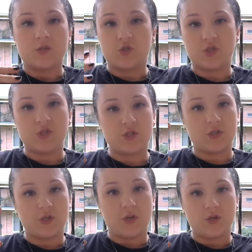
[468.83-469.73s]
Just
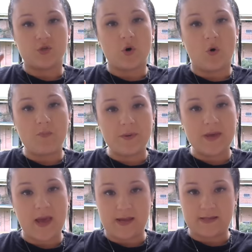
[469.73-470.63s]
don't be
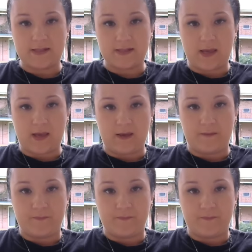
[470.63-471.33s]
hasty.